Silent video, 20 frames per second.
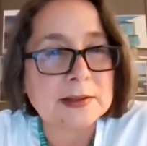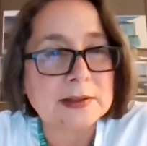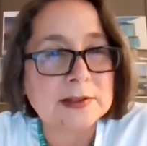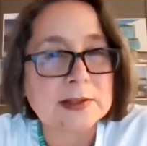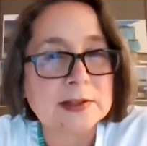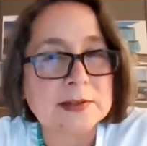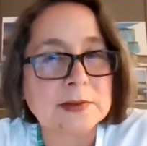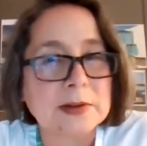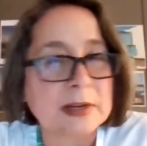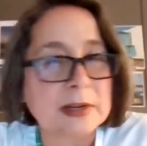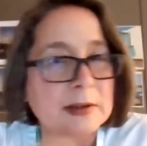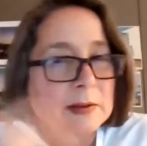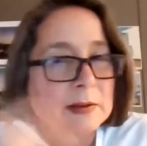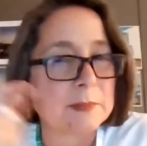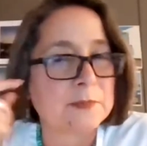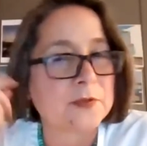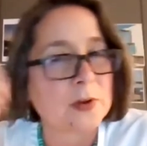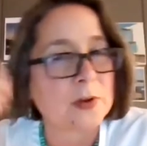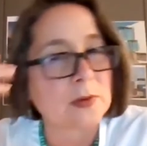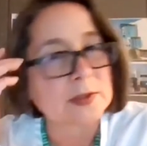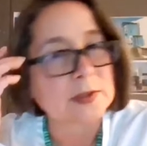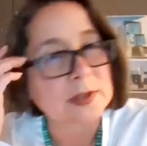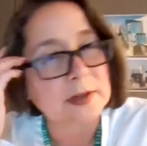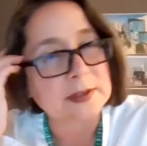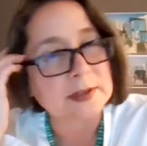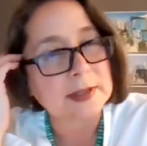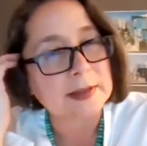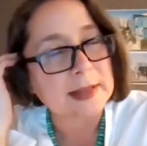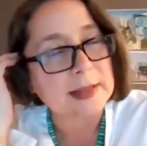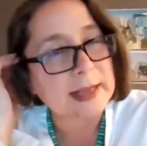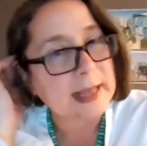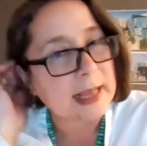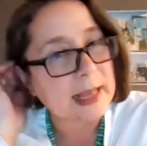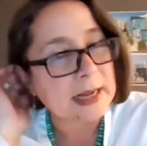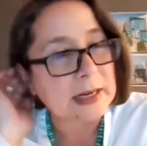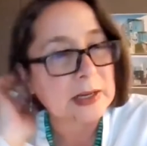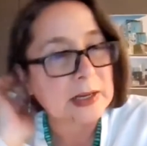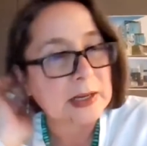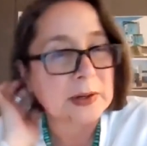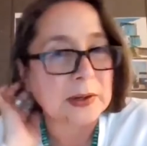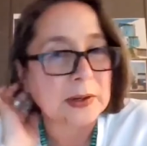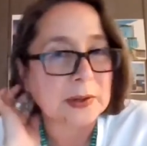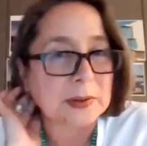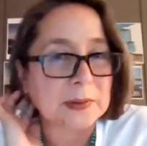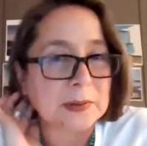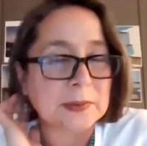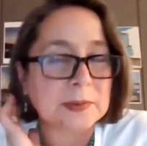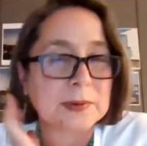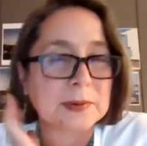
It's just folks are saying they can't hear you.